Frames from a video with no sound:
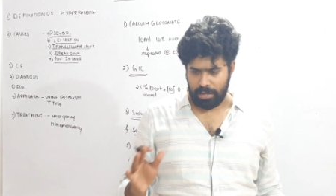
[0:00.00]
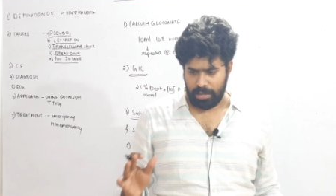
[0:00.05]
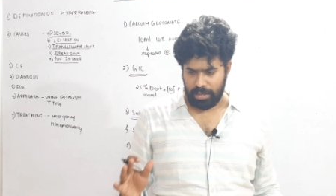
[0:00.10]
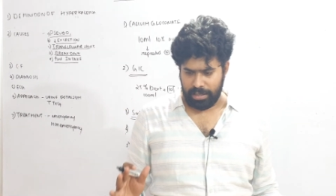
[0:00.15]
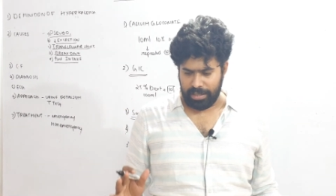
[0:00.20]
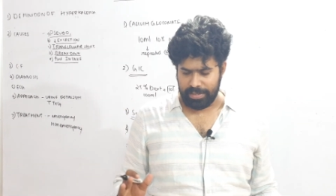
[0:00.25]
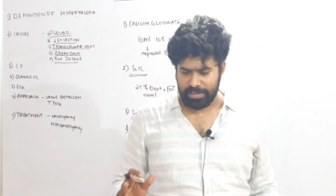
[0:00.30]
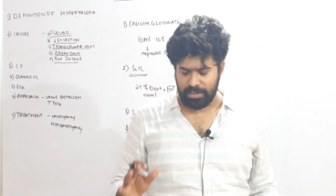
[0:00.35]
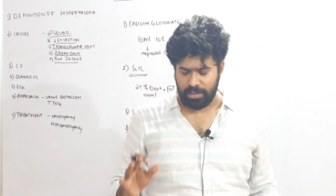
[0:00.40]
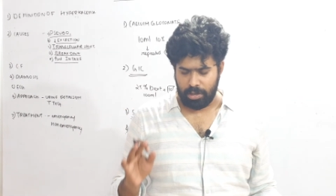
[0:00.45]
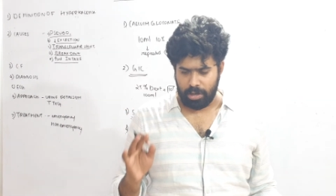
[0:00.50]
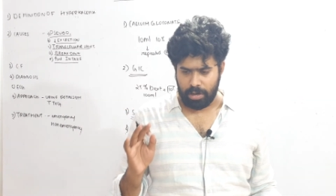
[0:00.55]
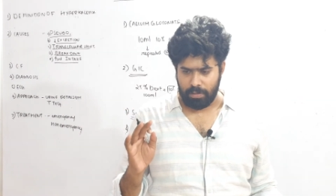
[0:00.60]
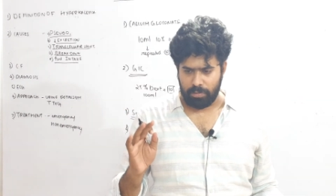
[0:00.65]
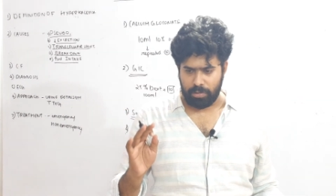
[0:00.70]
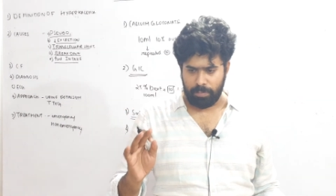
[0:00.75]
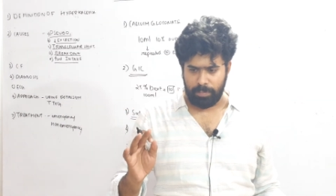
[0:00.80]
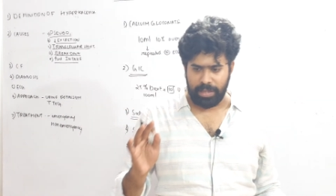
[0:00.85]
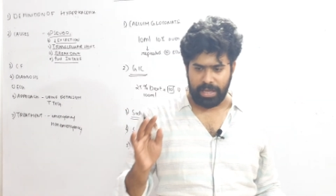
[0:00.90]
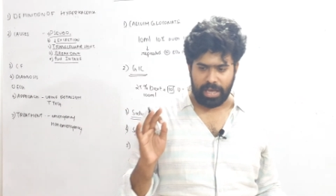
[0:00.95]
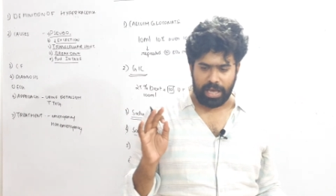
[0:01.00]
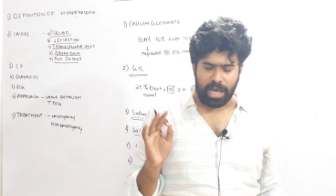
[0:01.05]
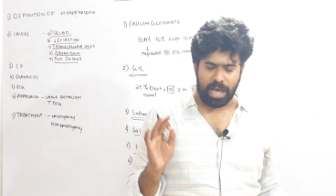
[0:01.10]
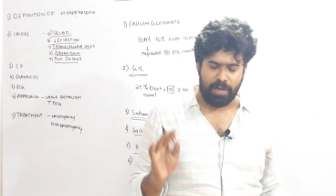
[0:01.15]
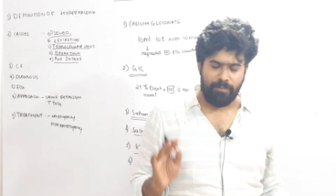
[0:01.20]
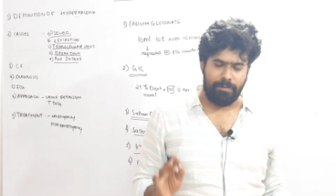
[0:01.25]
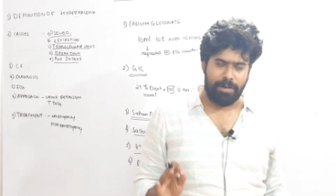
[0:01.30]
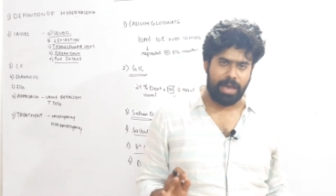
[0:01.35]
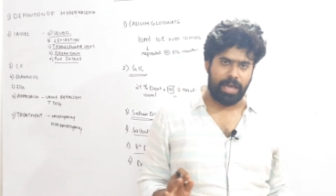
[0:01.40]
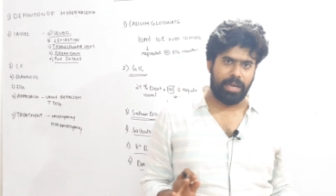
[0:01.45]
you have to be
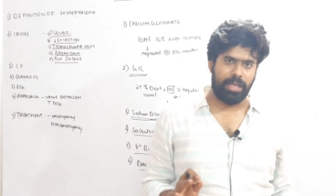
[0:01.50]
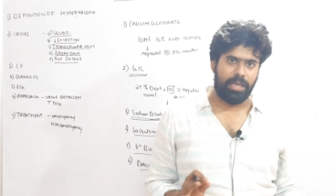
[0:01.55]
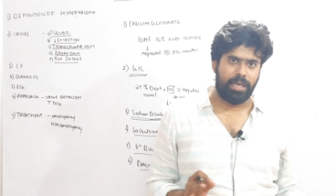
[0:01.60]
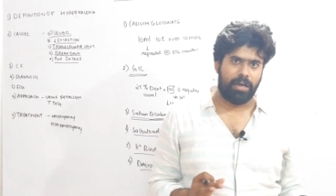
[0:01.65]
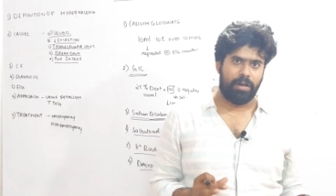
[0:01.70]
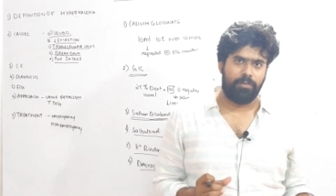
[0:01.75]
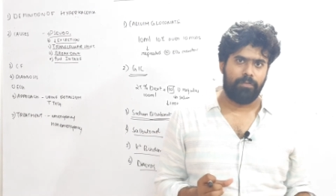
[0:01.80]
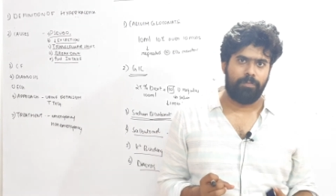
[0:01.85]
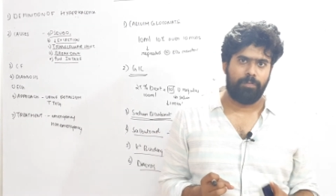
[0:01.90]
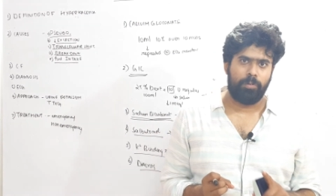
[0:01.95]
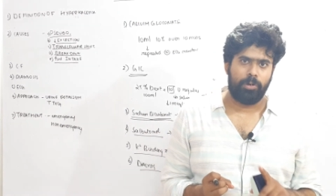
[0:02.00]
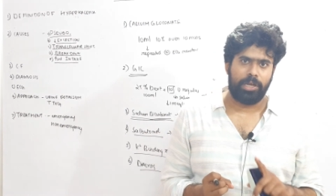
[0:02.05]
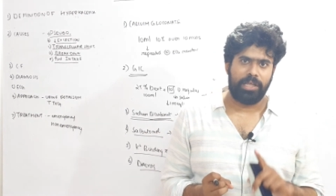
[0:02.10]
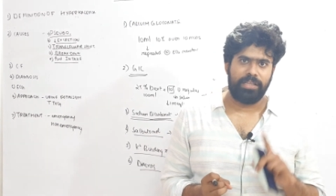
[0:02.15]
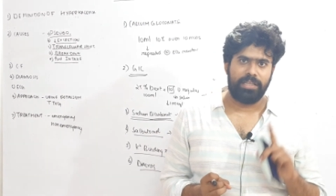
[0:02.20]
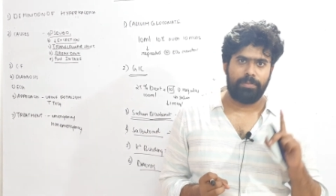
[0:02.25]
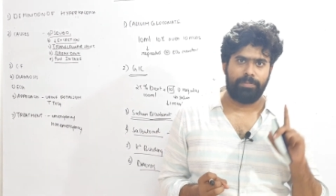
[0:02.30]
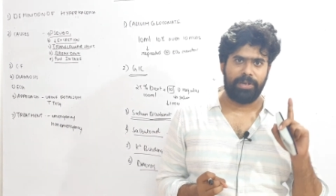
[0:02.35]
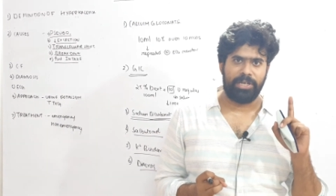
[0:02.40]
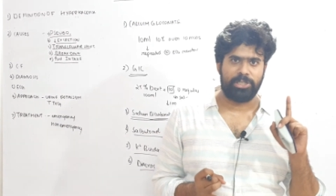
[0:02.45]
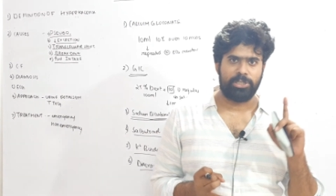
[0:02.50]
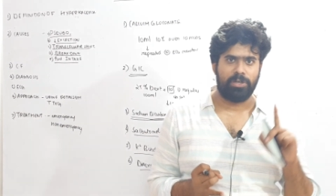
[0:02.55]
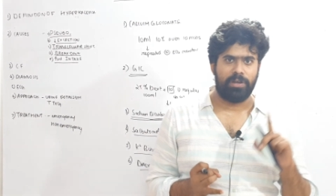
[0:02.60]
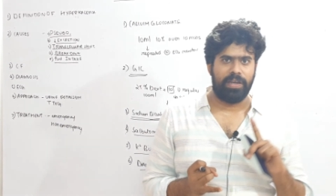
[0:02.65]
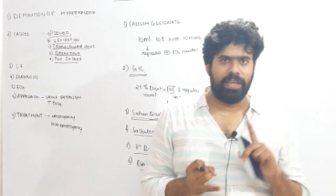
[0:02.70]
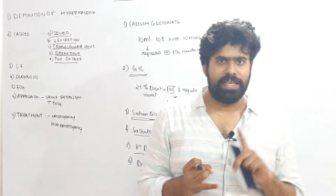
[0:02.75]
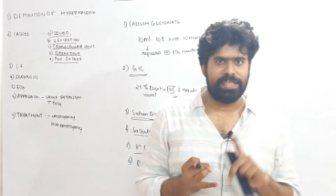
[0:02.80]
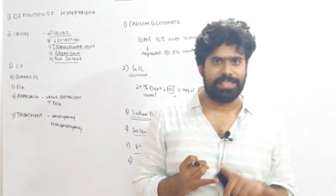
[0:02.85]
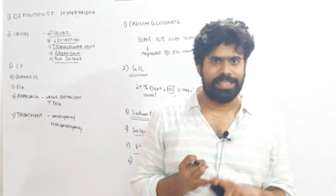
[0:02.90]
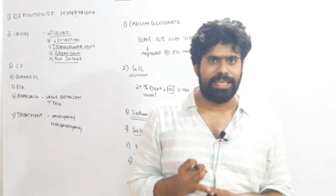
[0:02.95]
wary of putting the patient
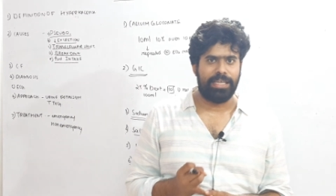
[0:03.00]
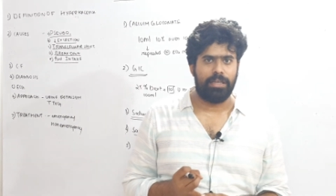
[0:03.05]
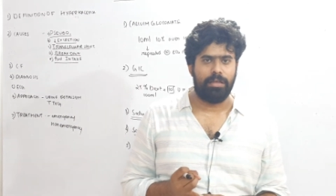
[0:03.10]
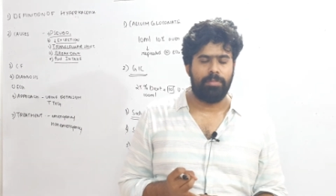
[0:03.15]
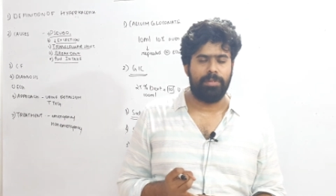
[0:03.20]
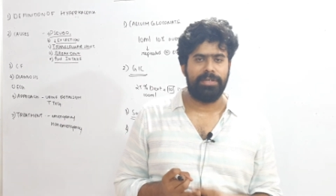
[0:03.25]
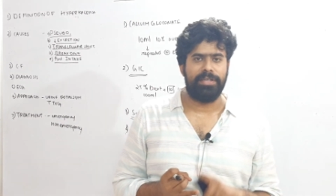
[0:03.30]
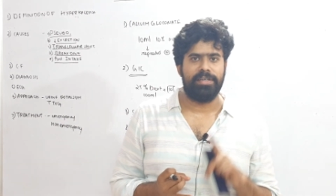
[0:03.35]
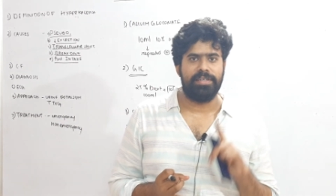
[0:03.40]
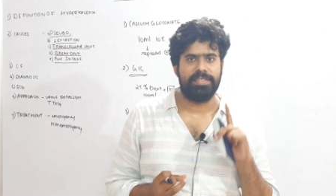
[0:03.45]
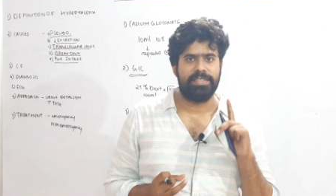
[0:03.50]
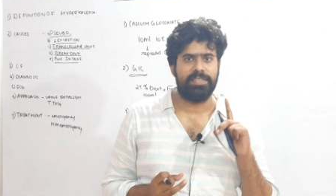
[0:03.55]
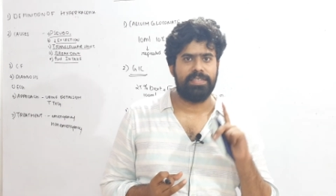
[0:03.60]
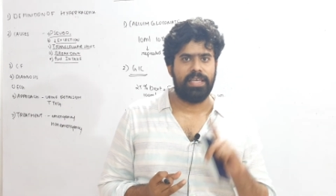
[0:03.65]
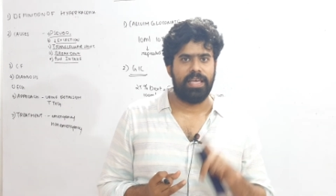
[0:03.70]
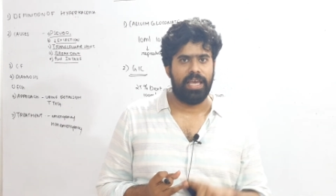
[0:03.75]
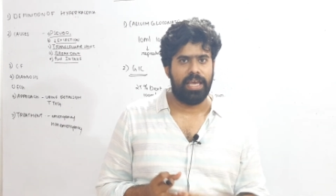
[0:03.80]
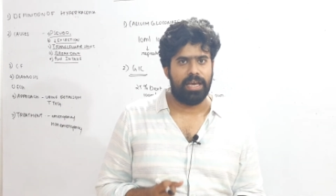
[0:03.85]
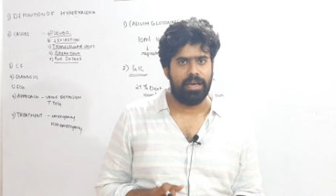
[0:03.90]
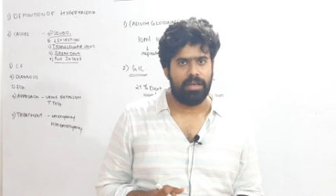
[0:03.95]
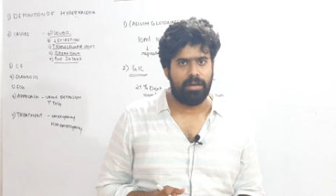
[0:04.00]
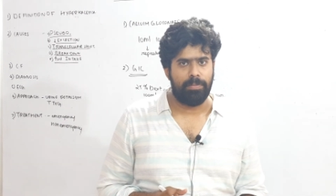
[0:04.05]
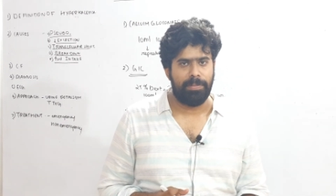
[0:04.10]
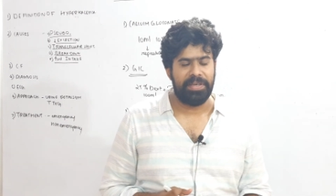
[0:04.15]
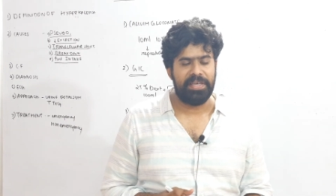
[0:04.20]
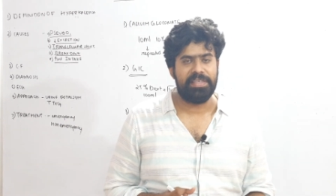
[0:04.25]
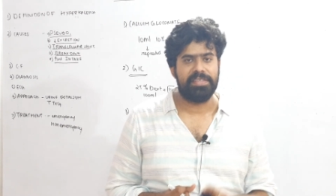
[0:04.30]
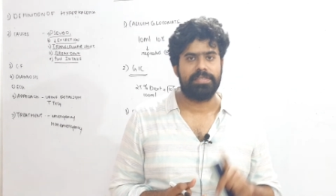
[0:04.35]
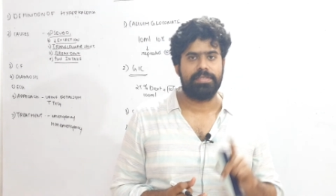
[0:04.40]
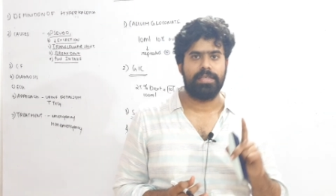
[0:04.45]
on ACE inhibitors,
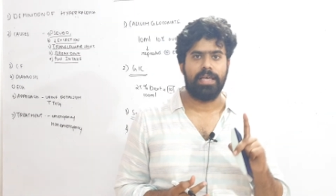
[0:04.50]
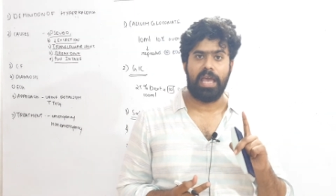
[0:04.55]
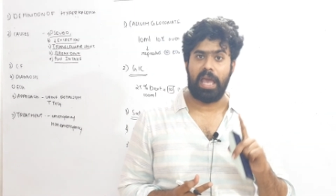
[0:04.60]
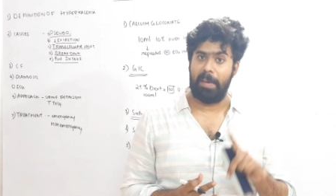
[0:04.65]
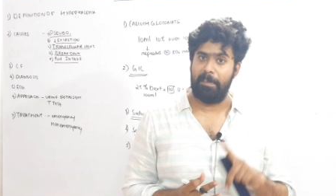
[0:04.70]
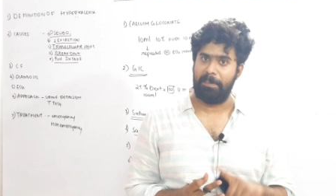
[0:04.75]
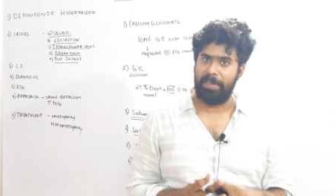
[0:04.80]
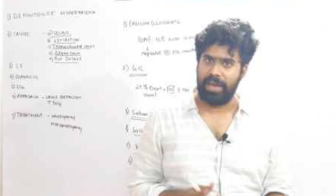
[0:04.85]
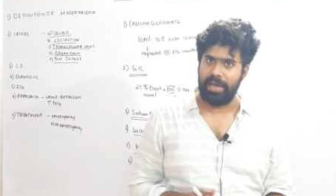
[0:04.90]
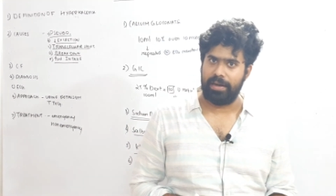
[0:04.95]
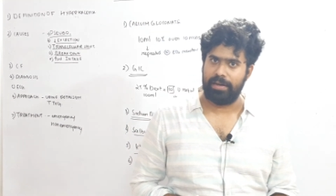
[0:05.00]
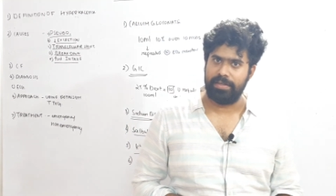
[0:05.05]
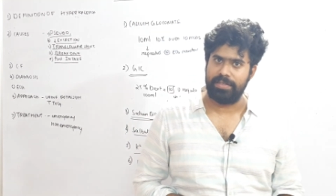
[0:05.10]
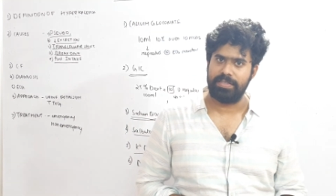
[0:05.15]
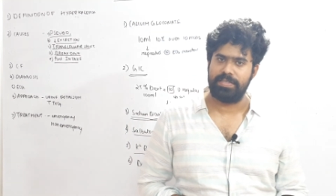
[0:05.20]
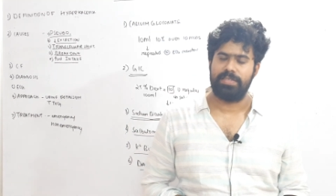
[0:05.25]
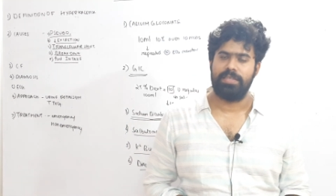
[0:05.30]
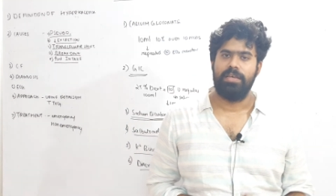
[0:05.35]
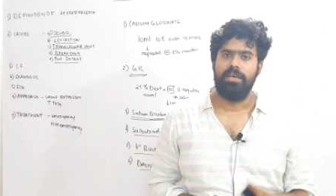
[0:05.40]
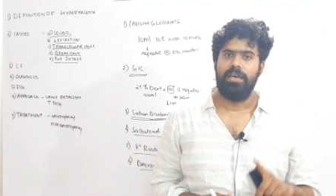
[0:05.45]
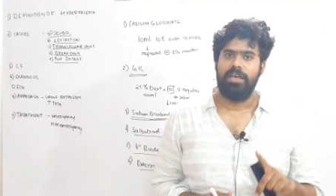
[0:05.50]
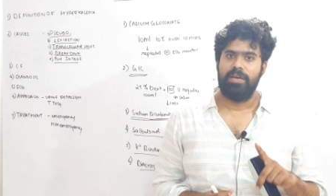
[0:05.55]
ARBs, heparins,